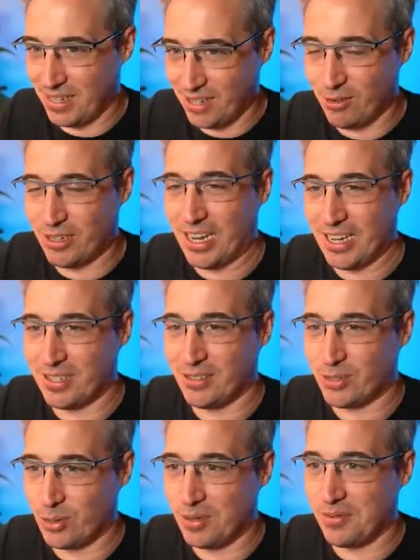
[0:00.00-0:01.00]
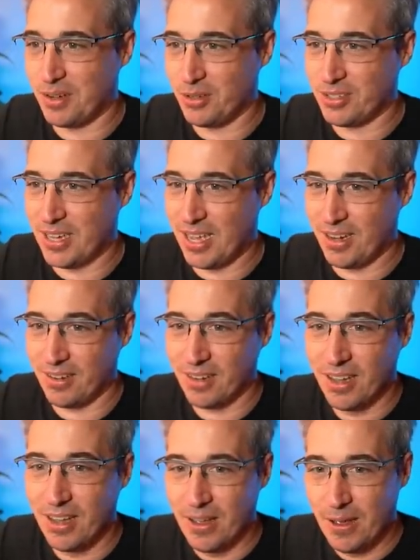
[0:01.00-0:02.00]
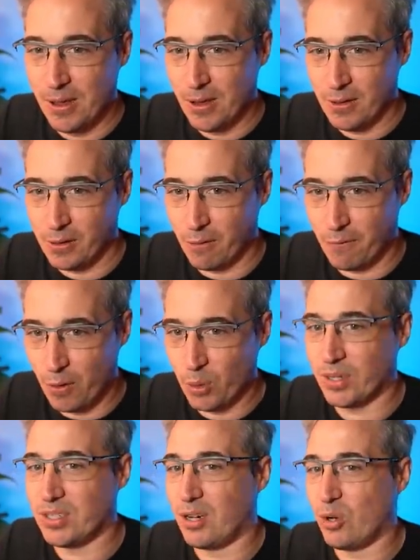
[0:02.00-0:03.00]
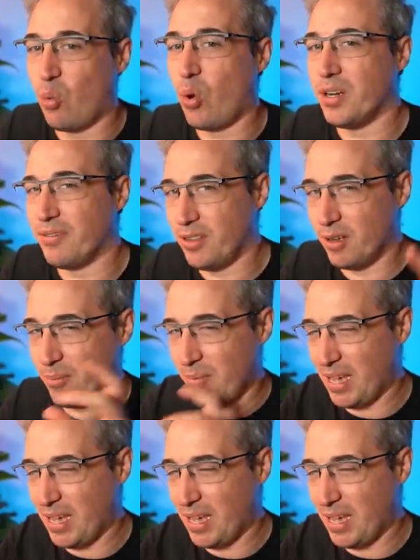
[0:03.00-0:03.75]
like, okay, I can sort of understand. You're focused on one of them,